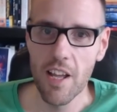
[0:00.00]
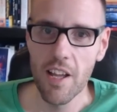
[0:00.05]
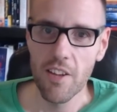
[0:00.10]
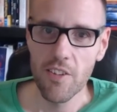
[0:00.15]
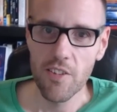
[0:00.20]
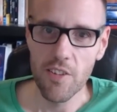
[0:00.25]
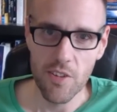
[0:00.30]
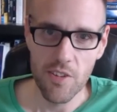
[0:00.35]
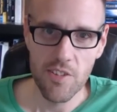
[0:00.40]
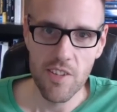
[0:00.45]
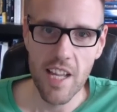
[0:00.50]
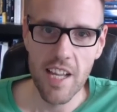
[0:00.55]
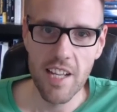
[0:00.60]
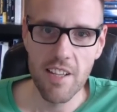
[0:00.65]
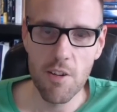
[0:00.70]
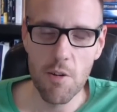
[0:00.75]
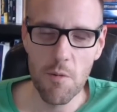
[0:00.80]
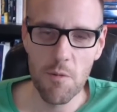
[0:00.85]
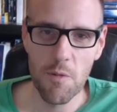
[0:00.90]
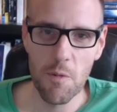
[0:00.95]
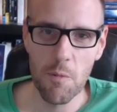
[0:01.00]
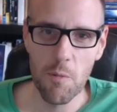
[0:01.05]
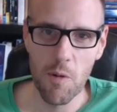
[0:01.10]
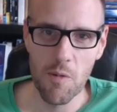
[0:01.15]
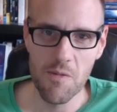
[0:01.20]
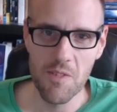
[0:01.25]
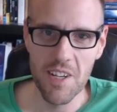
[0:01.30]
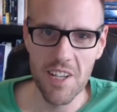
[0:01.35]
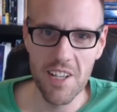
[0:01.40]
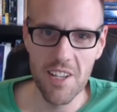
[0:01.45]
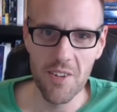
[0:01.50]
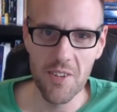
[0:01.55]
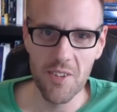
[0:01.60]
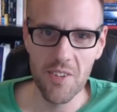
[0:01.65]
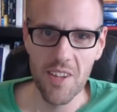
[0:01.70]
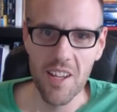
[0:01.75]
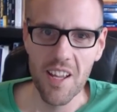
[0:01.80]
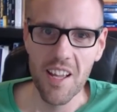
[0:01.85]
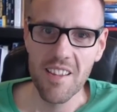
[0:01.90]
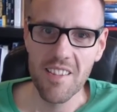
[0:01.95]
So stay tuned for more
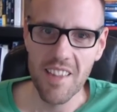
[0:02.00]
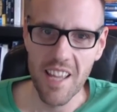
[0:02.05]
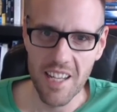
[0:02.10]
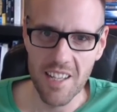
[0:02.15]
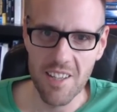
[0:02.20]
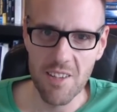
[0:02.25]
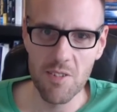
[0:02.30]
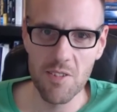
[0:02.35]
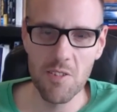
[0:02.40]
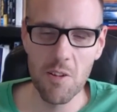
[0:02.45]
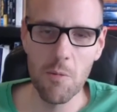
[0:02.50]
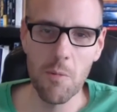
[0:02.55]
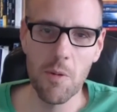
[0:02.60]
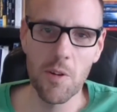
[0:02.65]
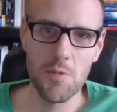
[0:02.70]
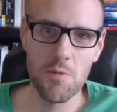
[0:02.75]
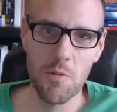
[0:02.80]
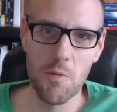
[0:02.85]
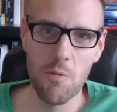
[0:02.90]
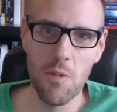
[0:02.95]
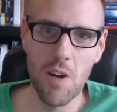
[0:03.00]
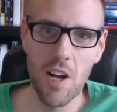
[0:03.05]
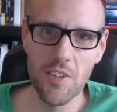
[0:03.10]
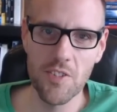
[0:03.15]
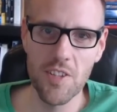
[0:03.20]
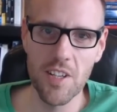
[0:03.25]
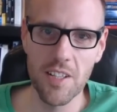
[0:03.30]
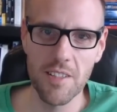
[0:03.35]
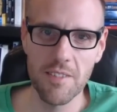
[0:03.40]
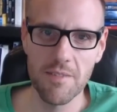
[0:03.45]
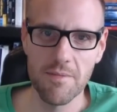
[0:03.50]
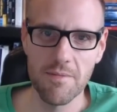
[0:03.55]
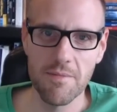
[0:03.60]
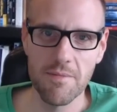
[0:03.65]
videos. Thank you so much for watching.